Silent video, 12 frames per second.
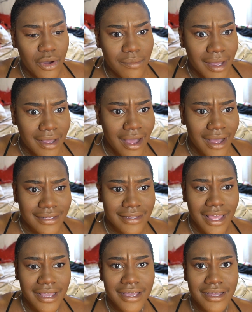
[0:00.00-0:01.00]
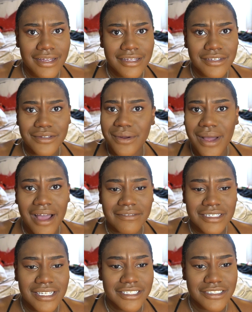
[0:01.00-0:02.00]
oh my god, like, you don't have
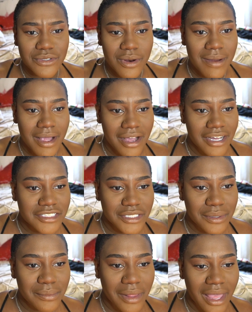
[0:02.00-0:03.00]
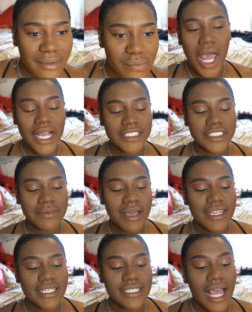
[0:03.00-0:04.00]
to like store buy a costume, like I can just
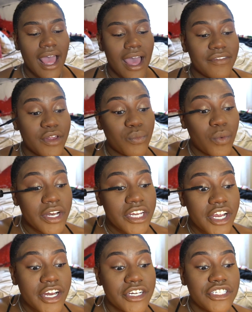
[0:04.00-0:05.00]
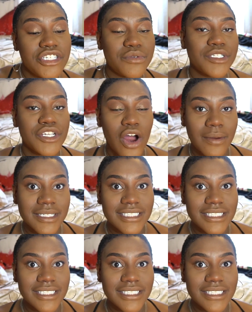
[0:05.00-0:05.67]
make this. And then one year she was Carmen